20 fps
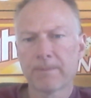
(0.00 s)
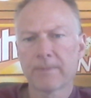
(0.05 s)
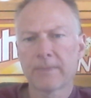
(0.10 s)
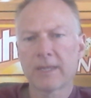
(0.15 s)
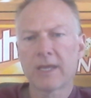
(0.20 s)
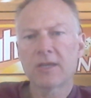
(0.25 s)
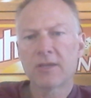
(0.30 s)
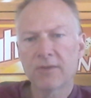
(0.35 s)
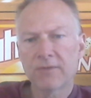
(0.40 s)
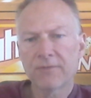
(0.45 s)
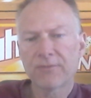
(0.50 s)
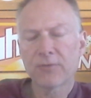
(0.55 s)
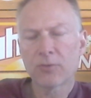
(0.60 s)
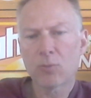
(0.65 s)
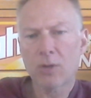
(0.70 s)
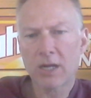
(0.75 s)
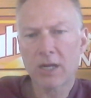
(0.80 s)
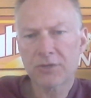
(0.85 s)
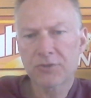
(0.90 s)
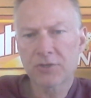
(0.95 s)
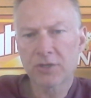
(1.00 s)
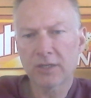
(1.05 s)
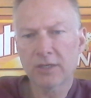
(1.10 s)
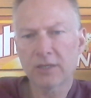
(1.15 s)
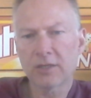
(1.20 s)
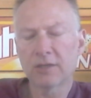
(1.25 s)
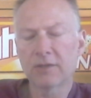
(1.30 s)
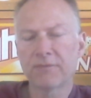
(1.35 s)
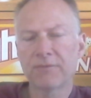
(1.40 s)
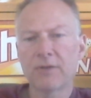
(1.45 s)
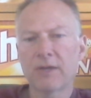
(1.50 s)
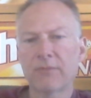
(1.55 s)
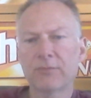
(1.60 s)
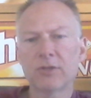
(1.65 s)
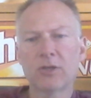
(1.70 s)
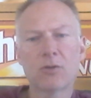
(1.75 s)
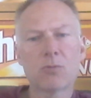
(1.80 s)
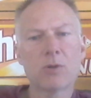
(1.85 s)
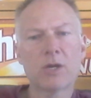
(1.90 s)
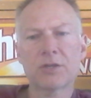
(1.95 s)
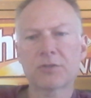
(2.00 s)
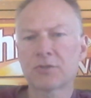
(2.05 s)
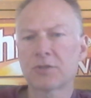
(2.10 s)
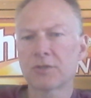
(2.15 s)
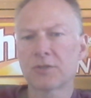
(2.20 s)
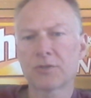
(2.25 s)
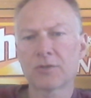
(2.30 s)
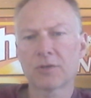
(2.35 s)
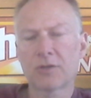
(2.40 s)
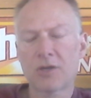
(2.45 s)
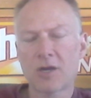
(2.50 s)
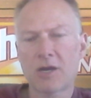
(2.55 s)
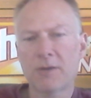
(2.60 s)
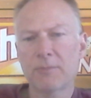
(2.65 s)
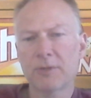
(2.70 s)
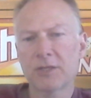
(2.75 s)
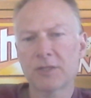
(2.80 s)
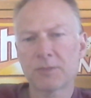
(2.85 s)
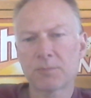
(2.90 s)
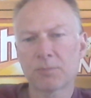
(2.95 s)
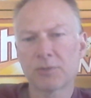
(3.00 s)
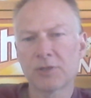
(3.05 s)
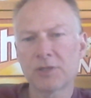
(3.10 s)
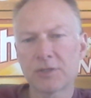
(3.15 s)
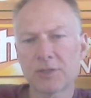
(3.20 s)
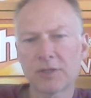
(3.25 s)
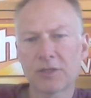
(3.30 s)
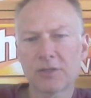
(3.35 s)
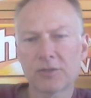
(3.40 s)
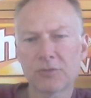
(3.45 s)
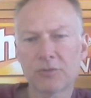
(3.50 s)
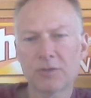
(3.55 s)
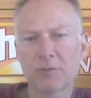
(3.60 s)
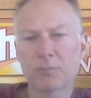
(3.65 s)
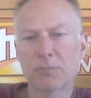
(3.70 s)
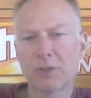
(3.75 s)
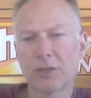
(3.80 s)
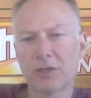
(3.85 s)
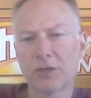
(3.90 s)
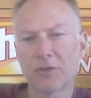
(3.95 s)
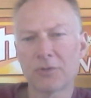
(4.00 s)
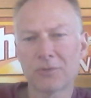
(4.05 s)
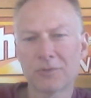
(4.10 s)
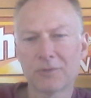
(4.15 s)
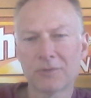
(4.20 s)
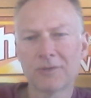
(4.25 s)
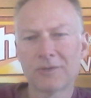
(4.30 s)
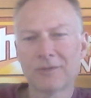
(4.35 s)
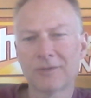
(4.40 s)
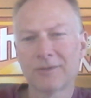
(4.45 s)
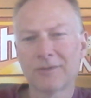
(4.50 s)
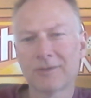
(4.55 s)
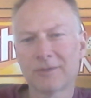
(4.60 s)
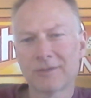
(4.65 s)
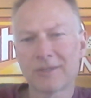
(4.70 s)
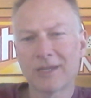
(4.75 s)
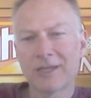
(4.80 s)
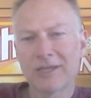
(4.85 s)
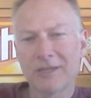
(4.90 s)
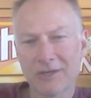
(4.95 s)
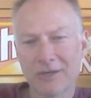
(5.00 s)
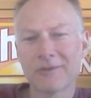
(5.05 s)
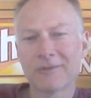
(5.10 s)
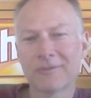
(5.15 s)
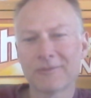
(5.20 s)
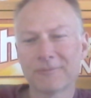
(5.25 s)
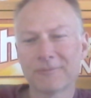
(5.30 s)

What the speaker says: Thank you for watching, and if you have any questions or comments, please include them below. Take care.